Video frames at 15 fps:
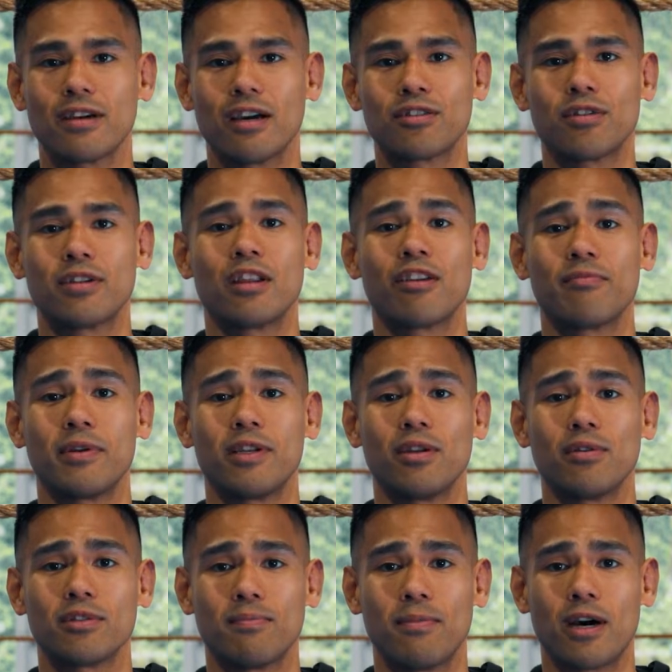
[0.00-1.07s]
I train out of
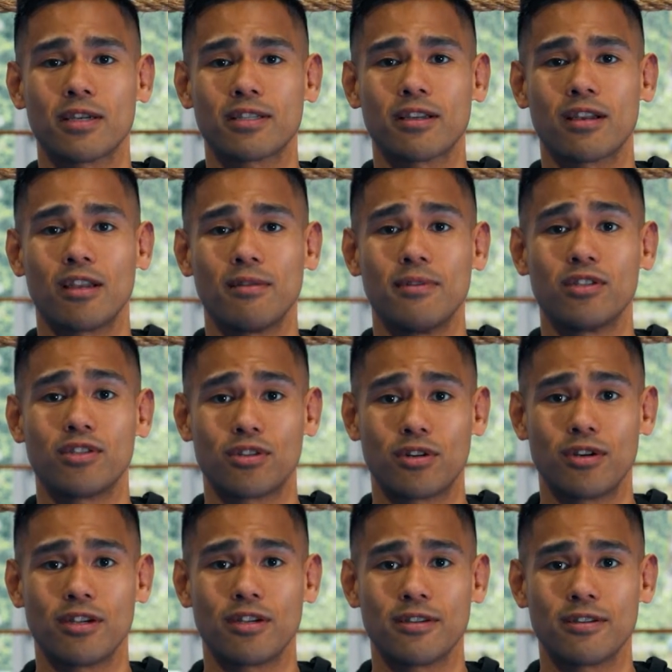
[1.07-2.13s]
Mendoza Boxing Club in
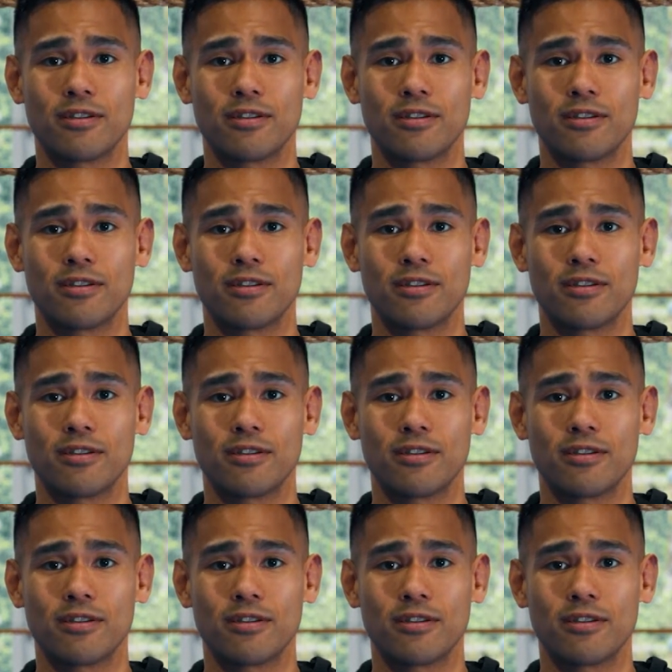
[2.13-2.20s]
Surrey.